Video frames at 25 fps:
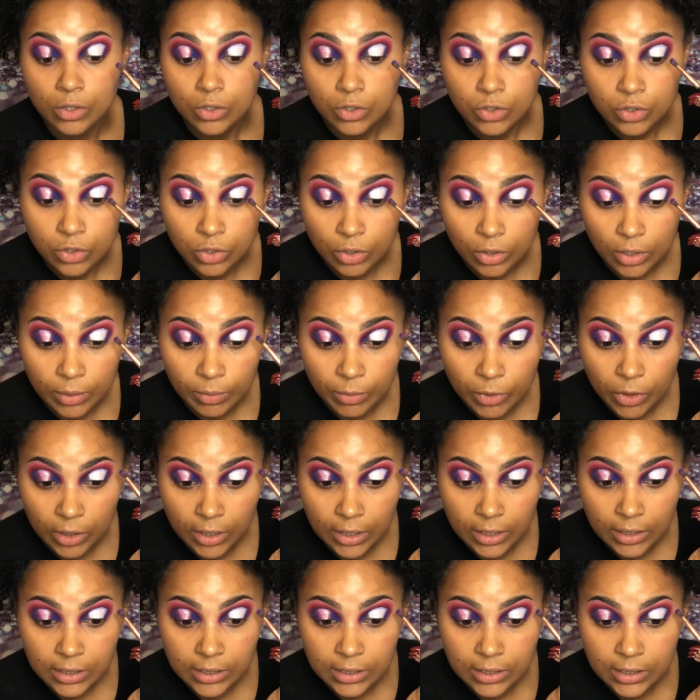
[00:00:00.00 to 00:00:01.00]
so I'm
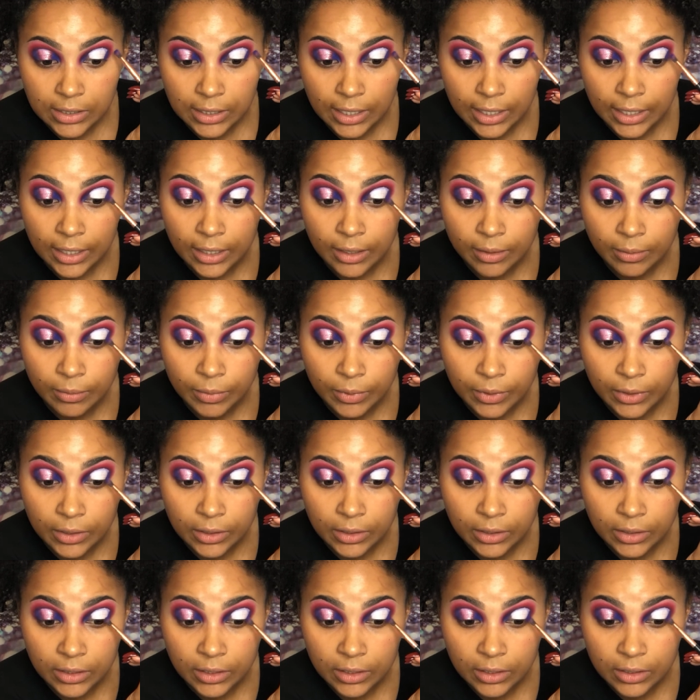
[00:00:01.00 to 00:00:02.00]
gonna stamp
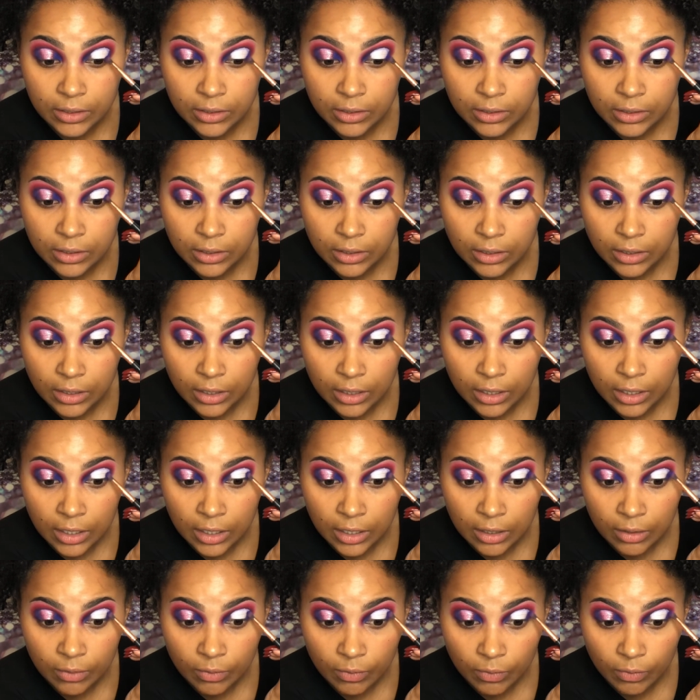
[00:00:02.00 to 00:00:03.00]
this
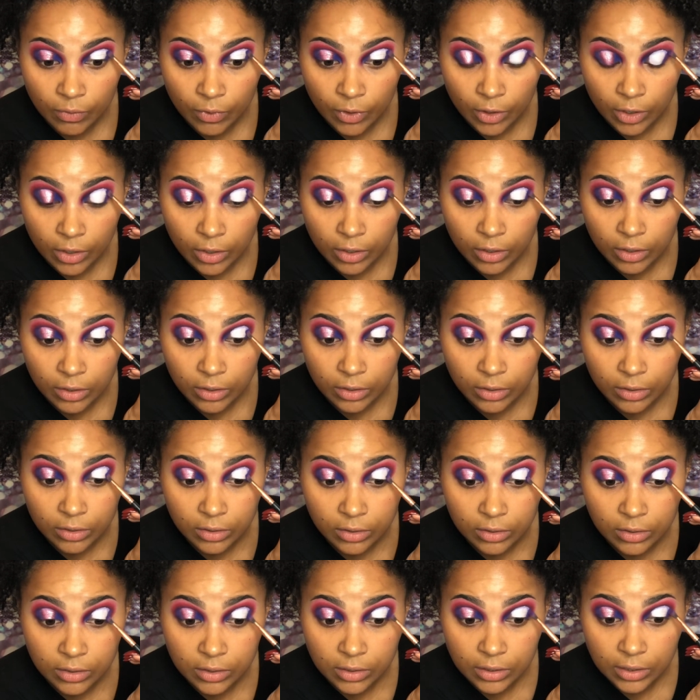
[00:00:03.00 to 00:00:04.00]

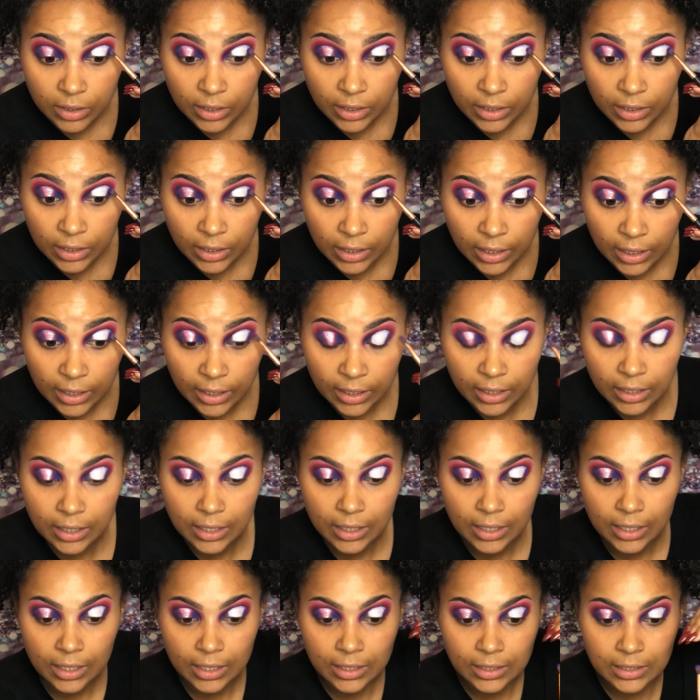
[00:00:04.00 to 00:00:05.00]
inwards and like